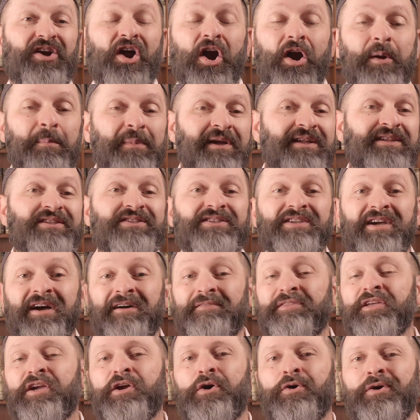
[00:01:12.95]
garments
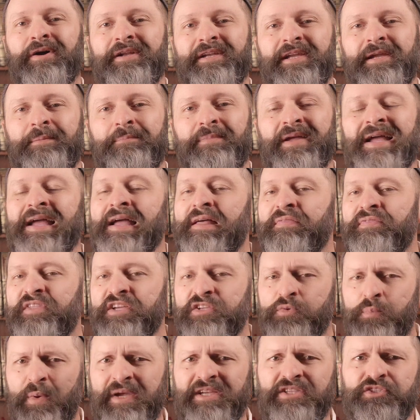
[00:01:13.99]
of the Kohanim.
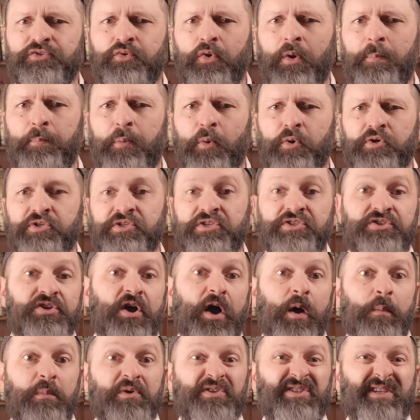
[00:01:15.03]
This week's Torah portion is
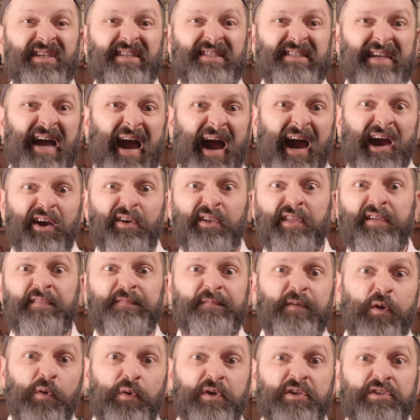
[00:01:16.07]
almost entirely
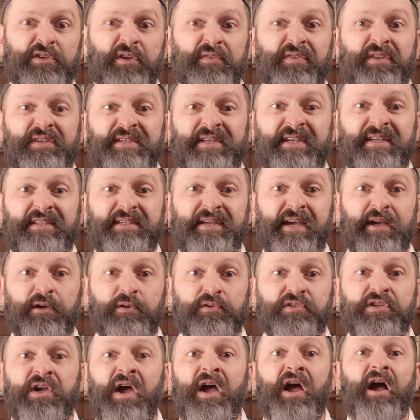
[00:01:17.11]
focused on the
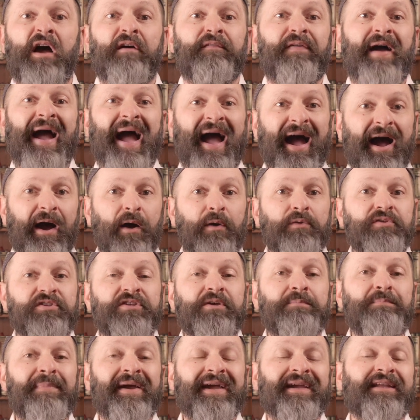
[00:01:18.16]
details of how
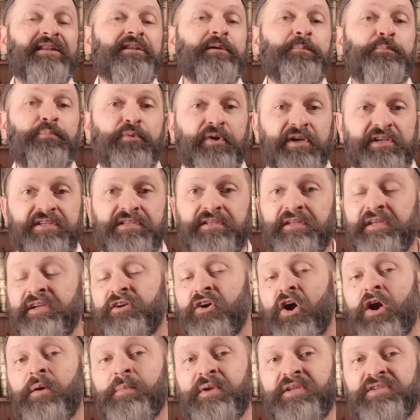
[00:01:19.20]
to make the priestly
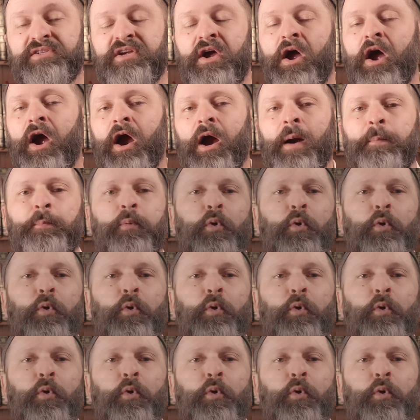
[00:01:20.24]
garments. Our